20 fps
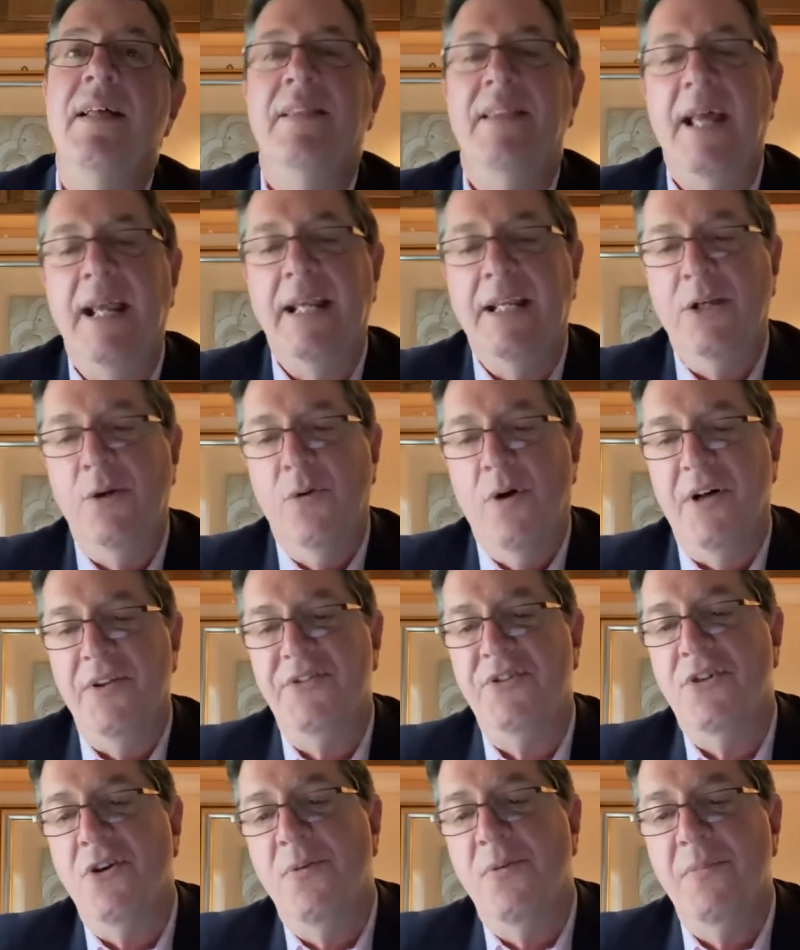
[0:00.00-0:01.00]
Thank you all
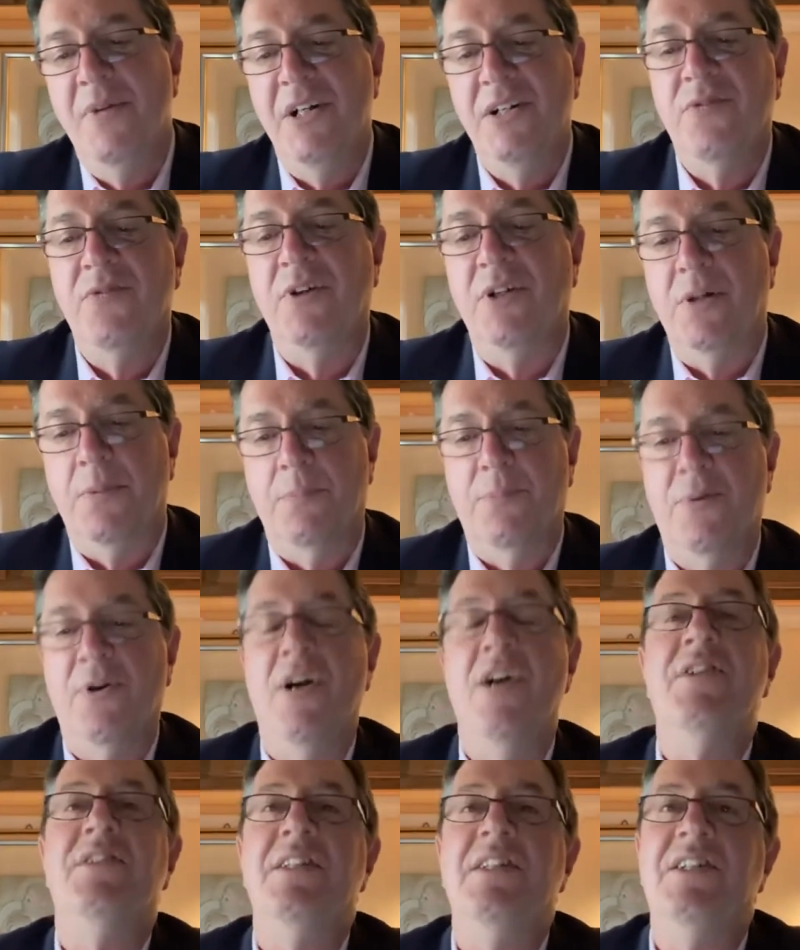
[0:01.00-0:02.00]
so much for your
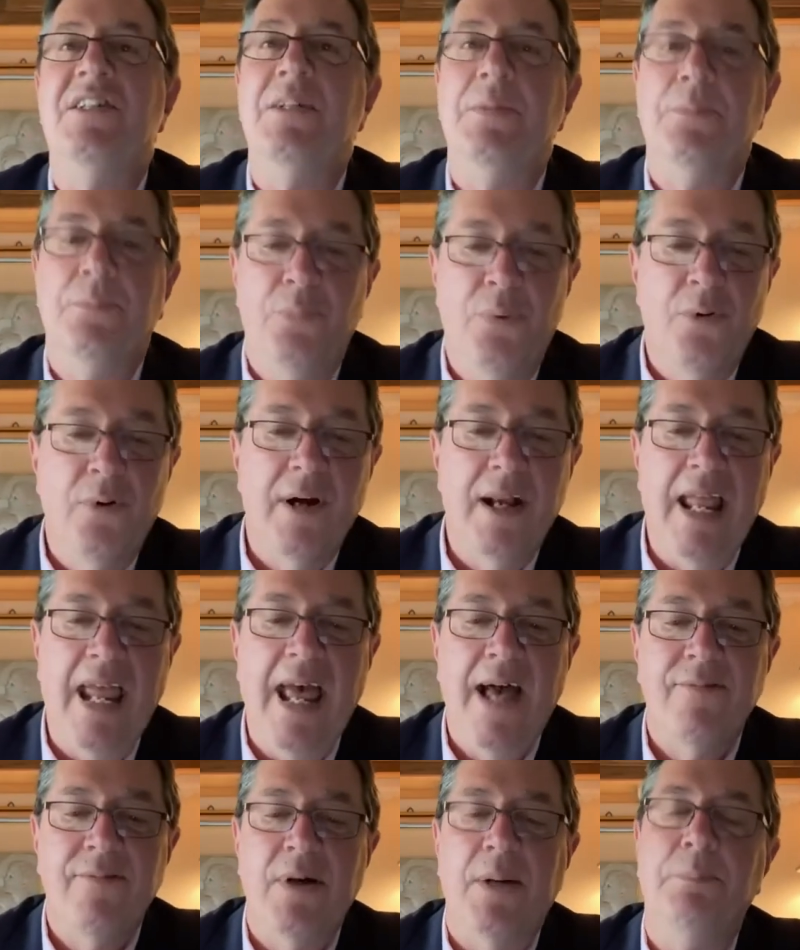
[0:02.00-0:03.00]
prayers and support.
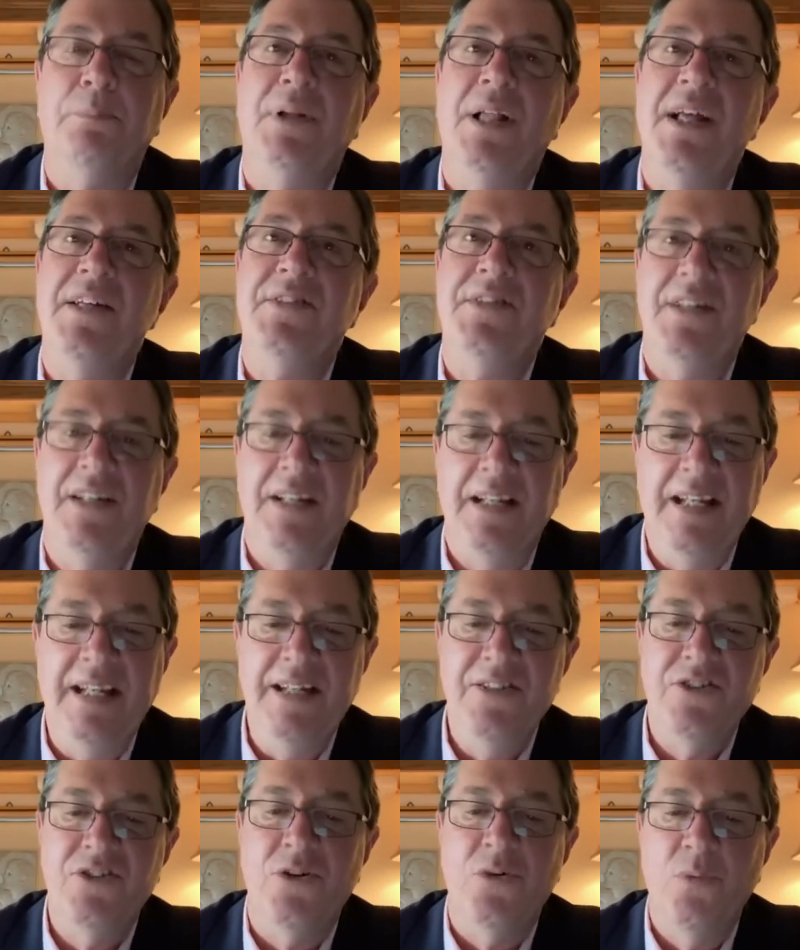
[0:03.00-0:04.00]
Have a blessed
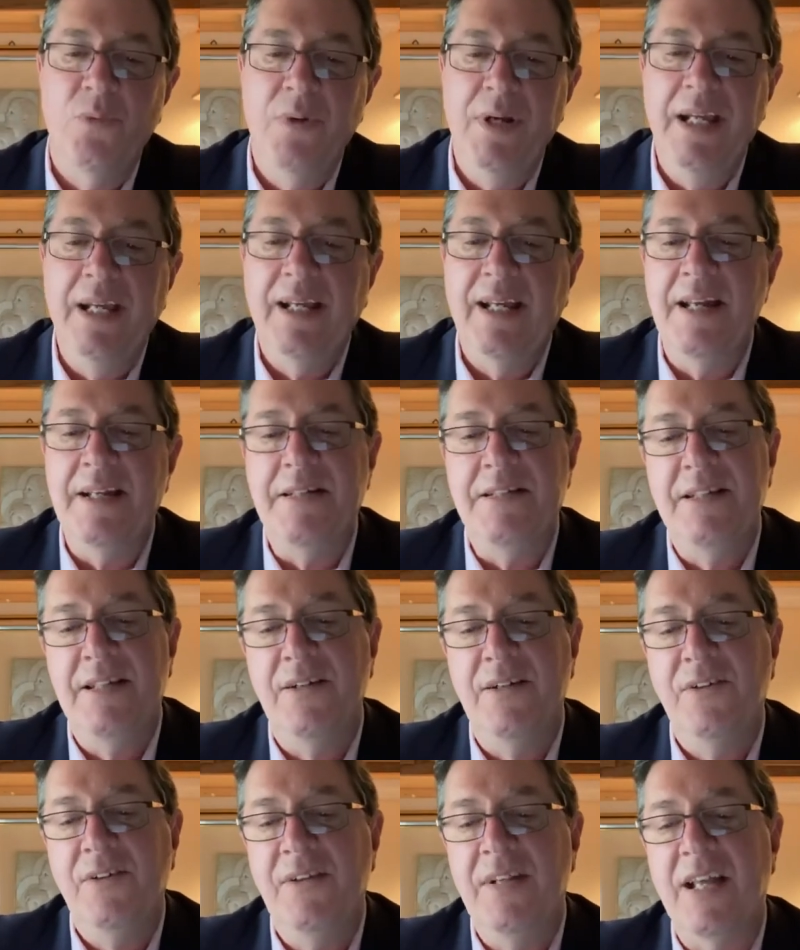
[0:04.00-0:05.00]
Easter week.
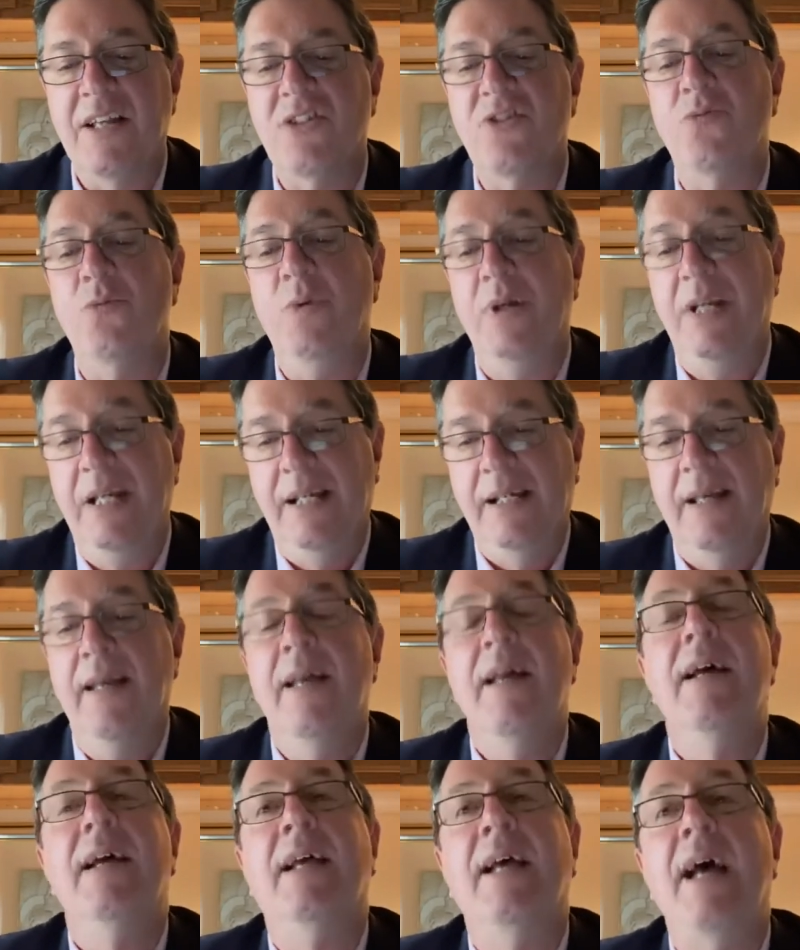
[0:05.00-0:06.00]
Until next week,
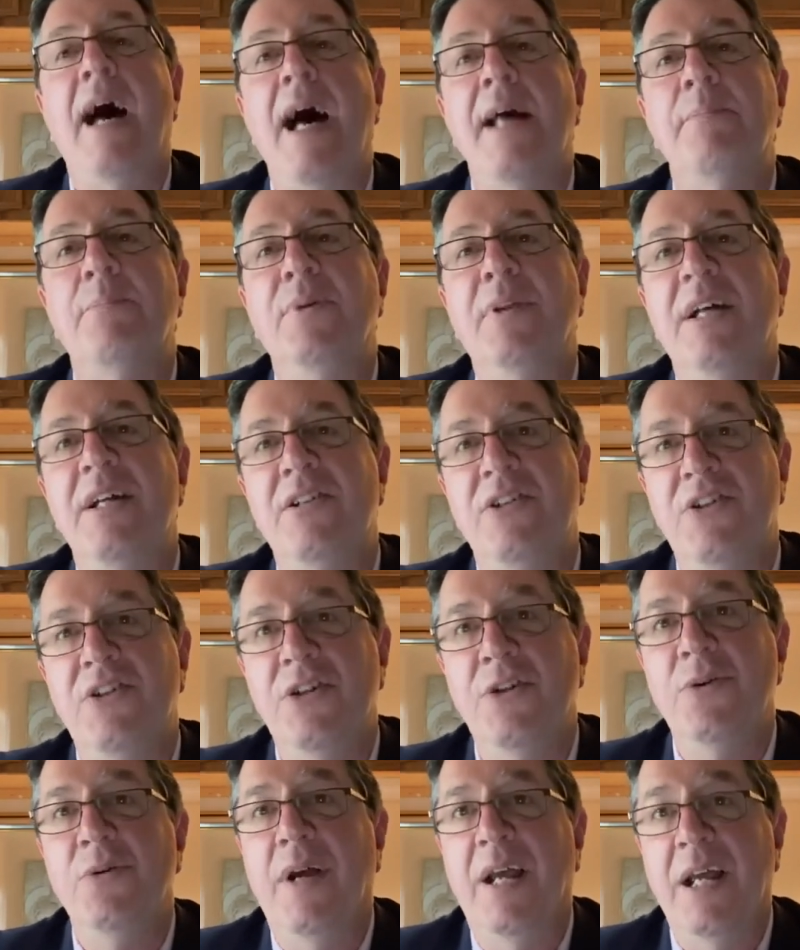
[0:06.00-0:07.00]
God bless
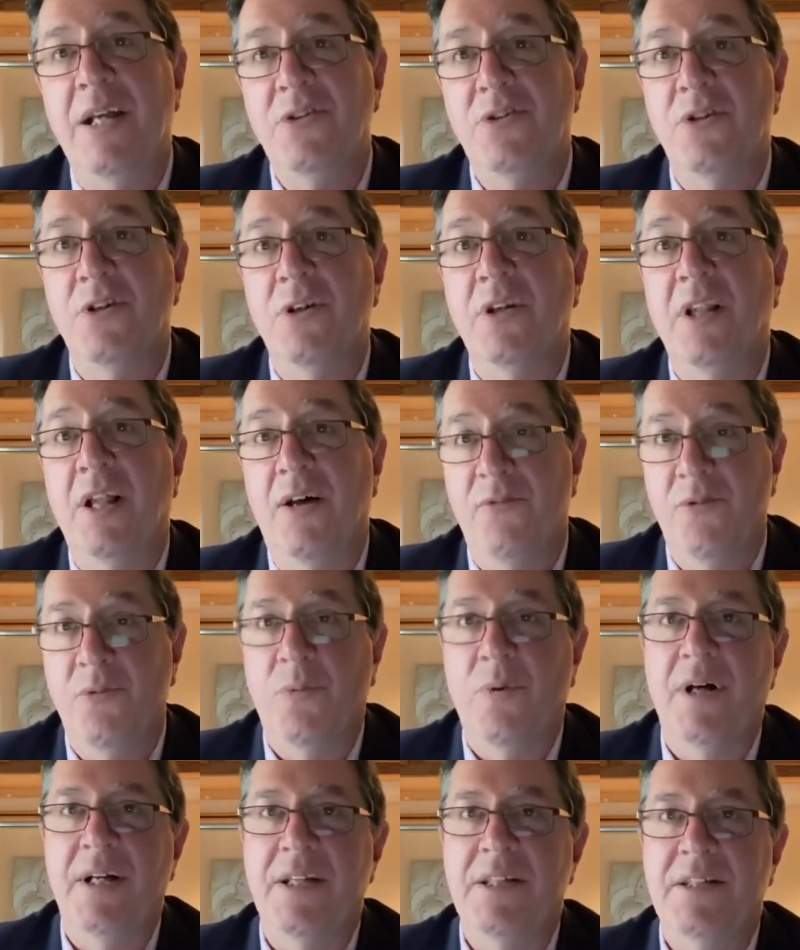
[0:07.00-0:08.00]
you and your loved
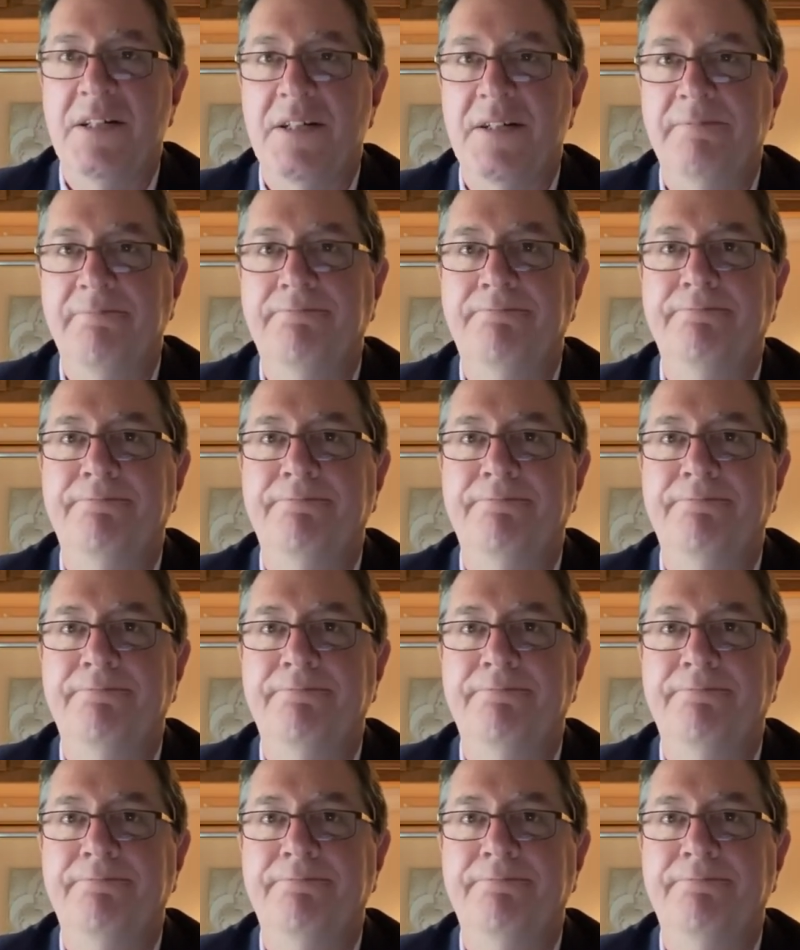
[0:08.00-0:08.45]
ones.